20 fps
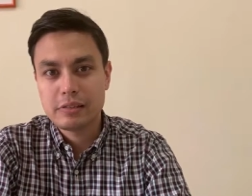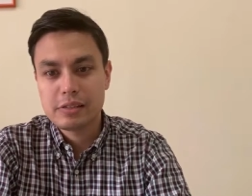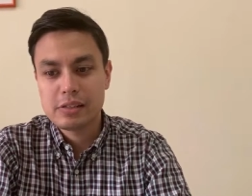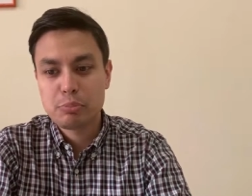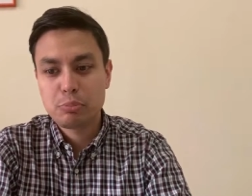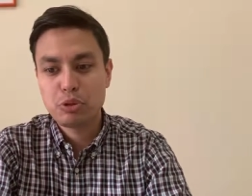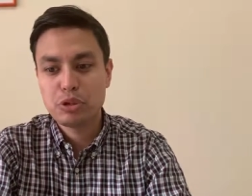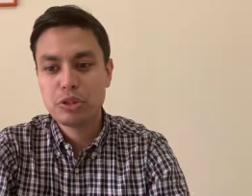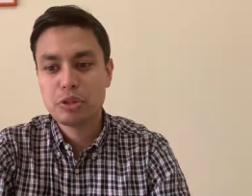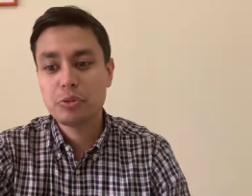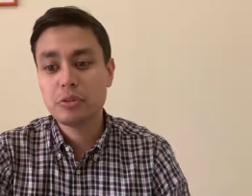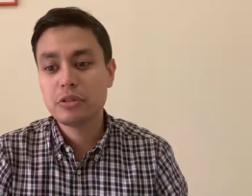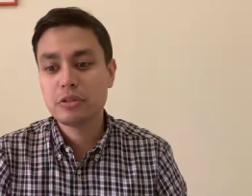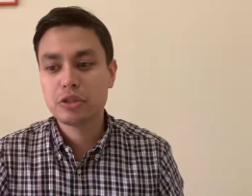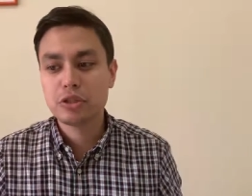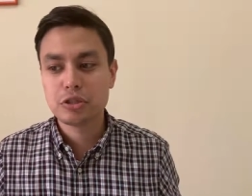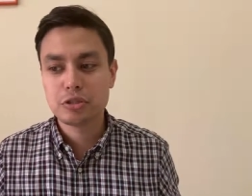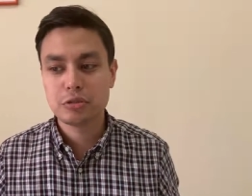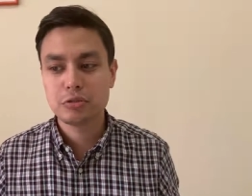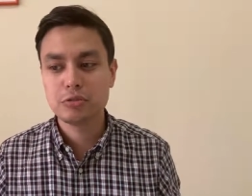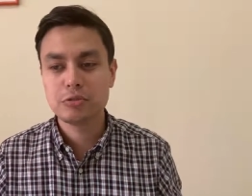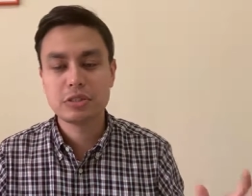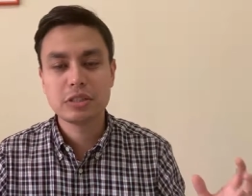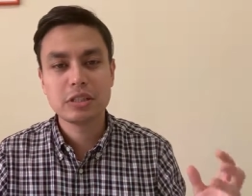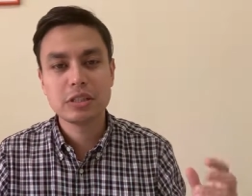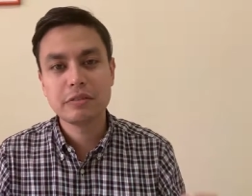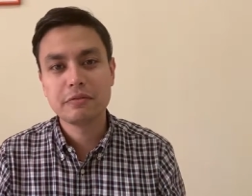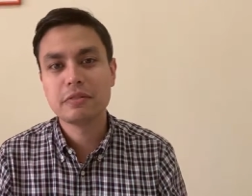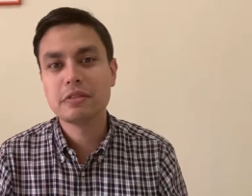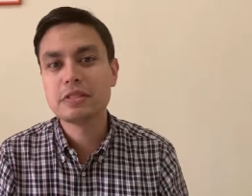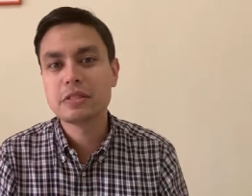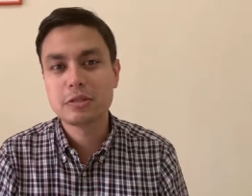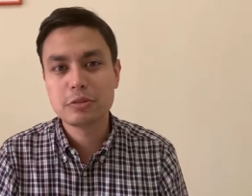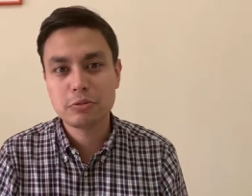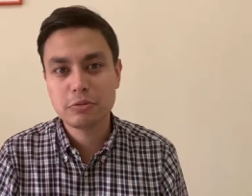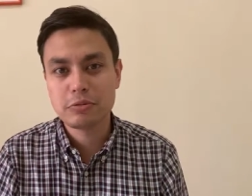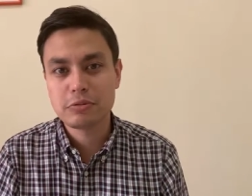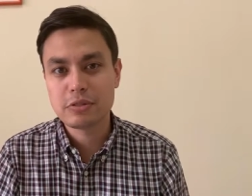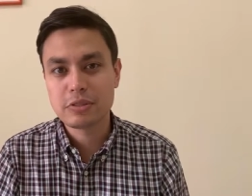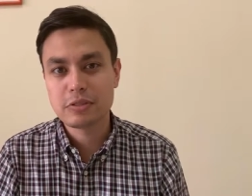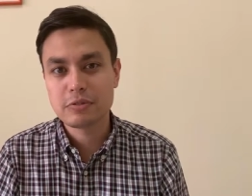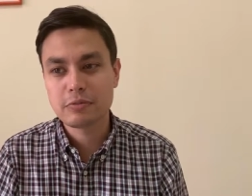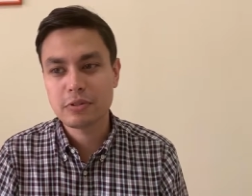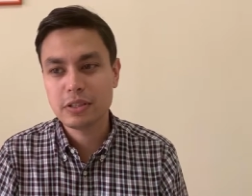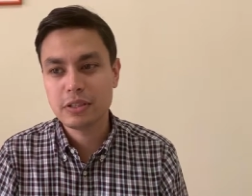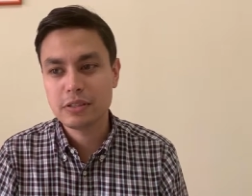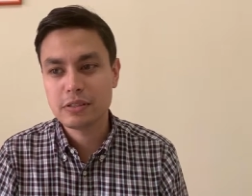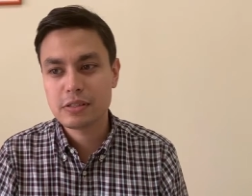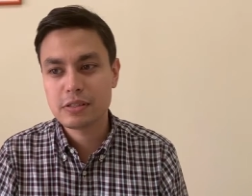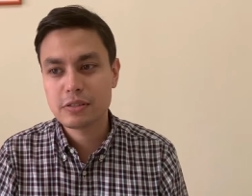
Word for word: It's to put you in the shoes of the students, right?